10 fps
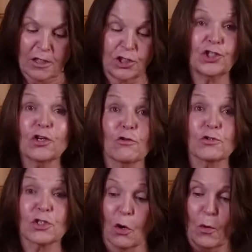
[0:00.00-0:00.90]

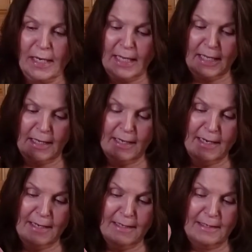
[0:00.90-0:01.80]
Sugar's going in.
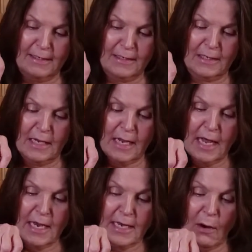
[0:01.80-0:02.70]

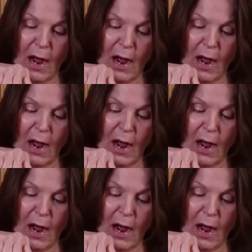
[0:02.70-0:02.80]
Now